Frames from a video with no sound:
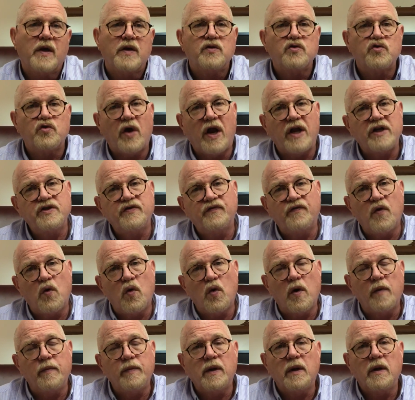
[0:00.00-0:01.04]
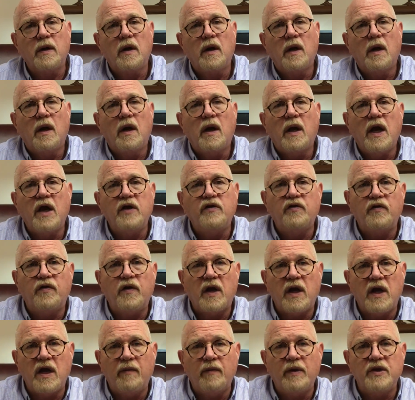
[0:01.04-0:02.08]
transformed into
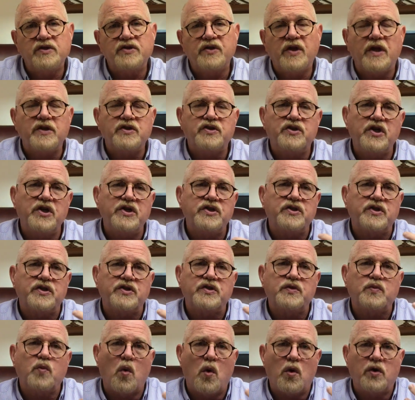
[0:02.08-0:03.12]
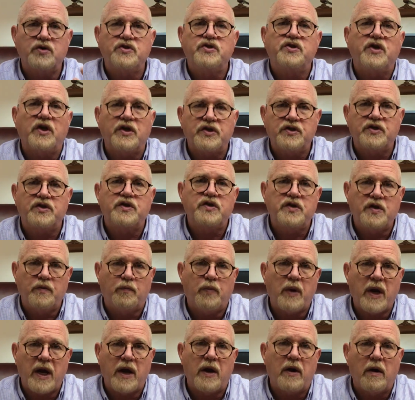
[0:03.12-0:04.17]
the image that Jesus wants us to
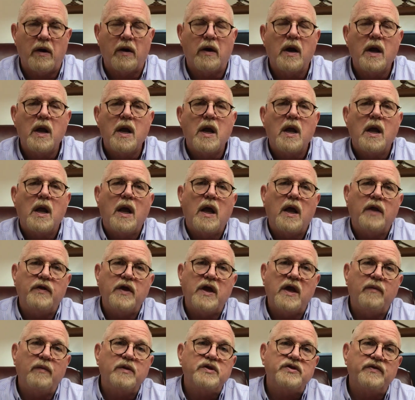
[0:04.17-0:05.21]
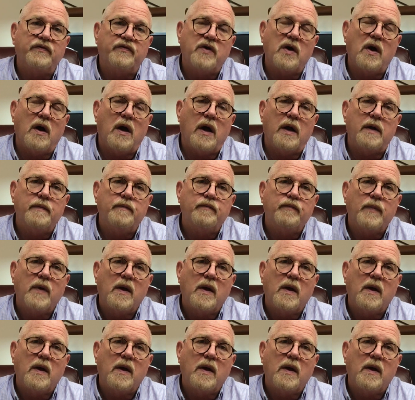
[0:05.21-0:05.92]
bear, the image of God.